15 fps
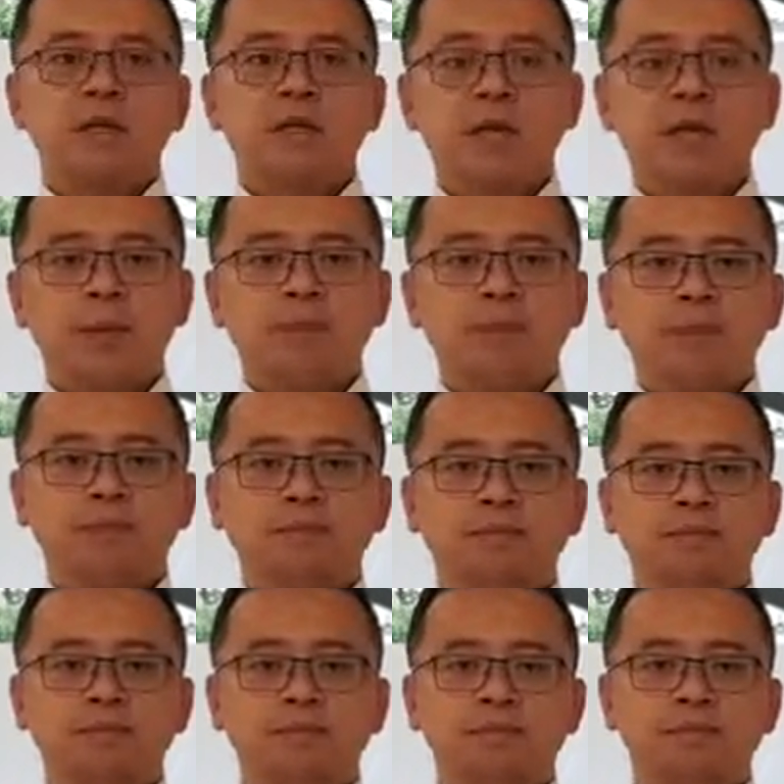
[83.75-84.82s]
Dublin,
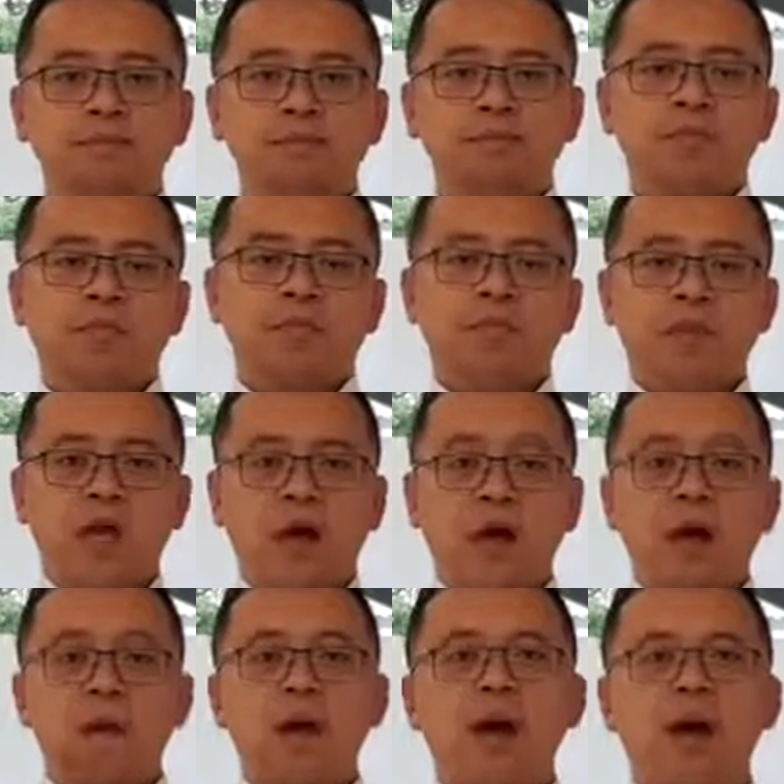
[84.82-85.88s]
the Isle
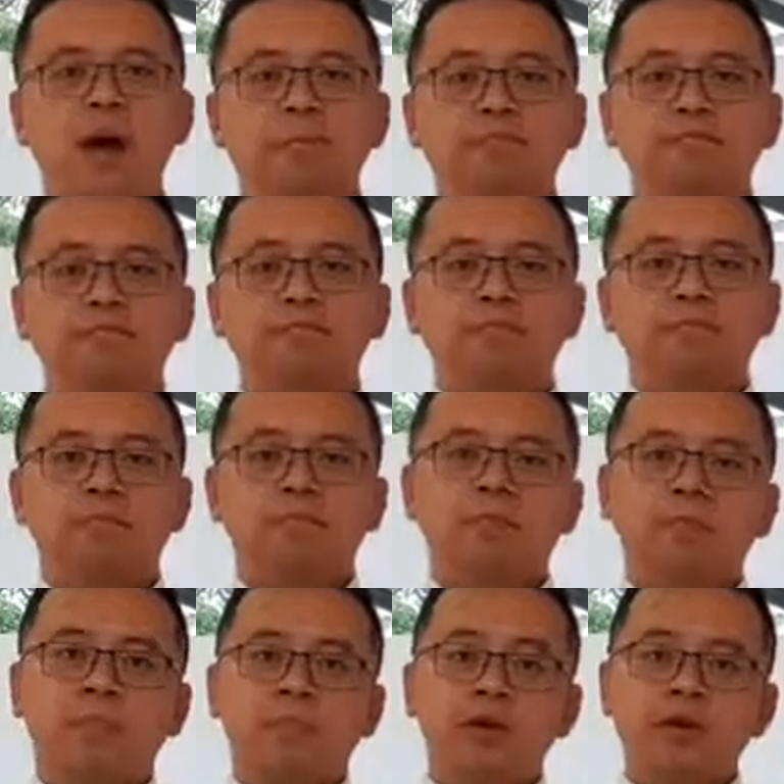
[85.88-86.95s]
of Man,
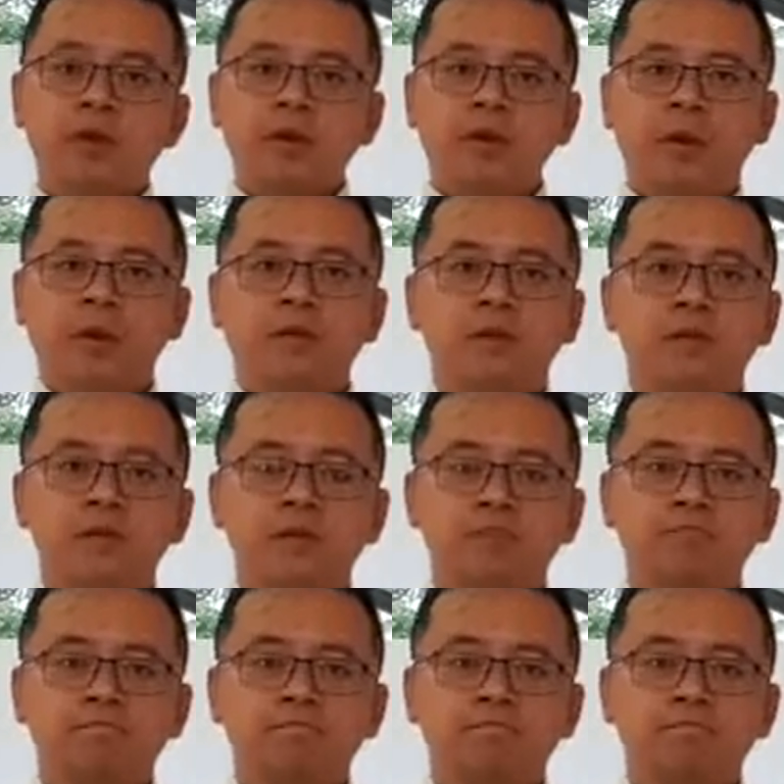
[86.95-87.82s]
the Channel Islands.